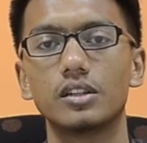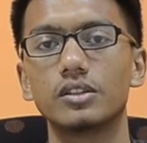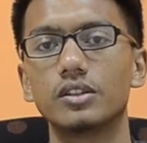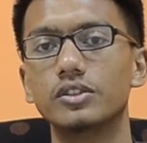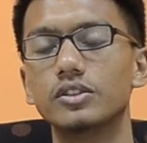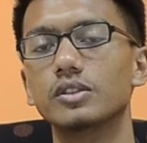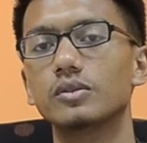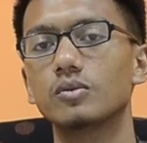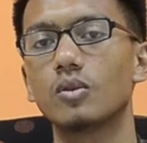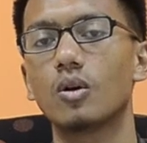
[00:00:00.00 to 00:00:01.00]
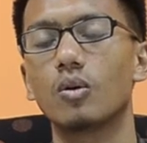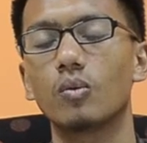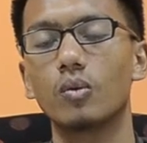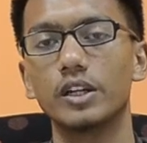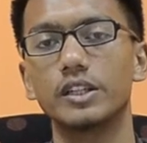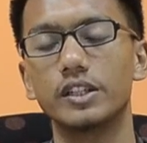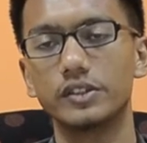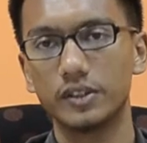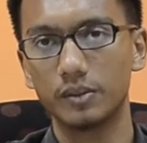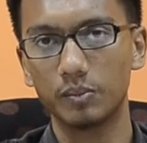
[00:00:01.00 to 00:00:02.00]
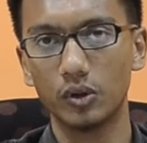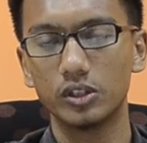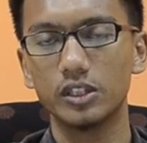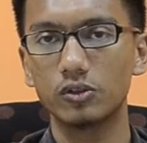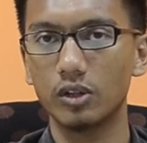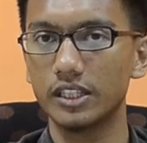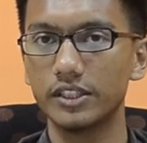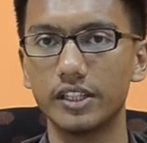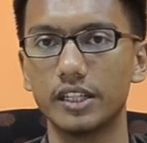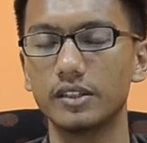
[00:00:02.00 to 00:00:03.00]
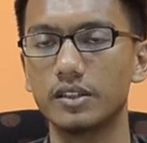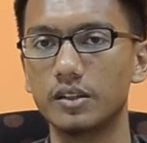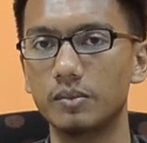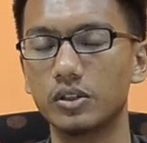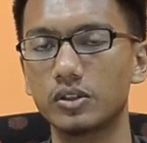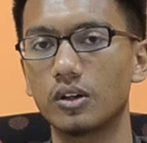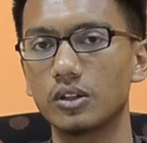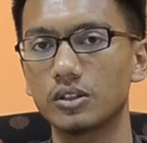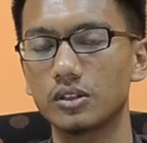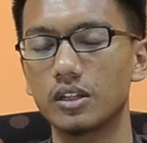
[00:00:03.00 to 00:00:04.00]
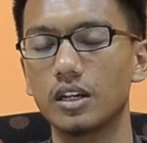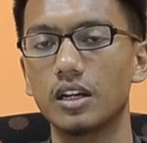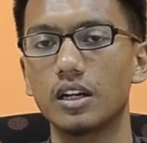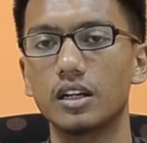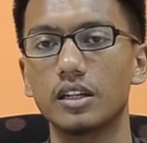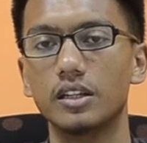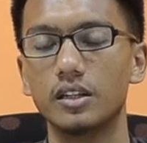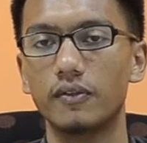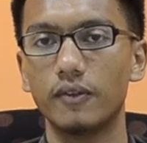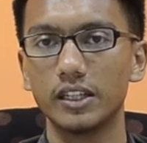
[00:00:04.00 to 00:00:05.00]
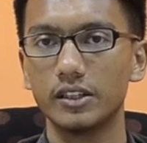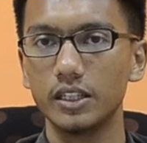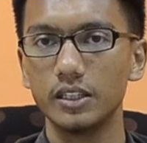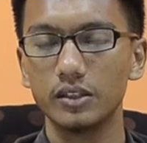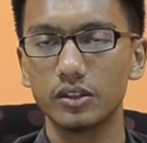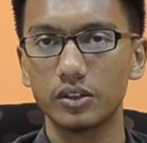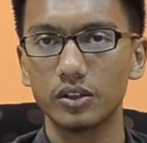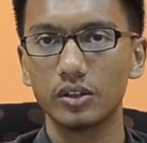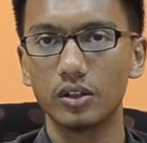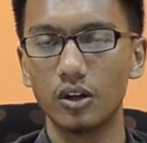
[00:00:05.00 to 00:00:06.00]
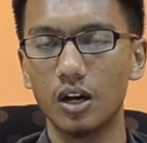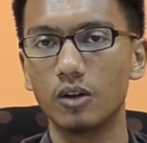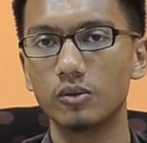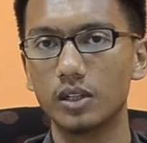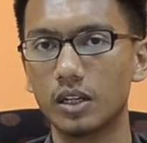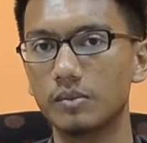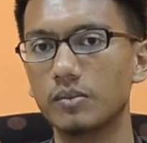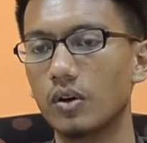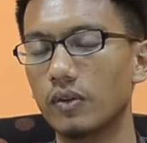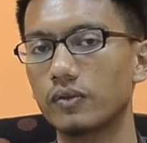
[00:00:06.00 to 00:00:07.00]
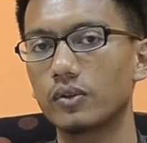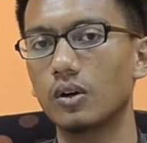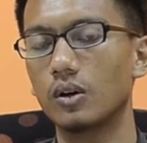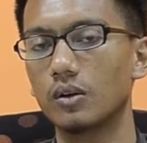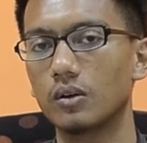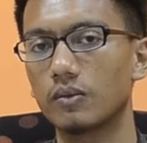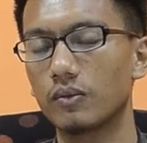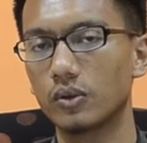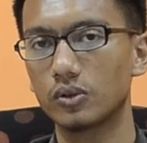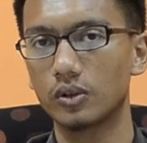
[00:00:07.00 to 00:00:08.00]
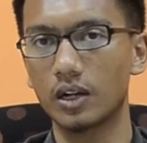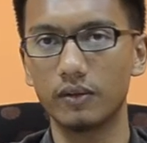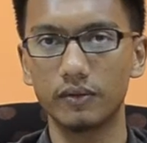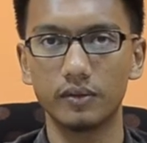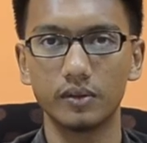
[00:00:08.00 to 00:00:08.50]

The reason why it's important to understand is because it affecting your outcome of your photograph.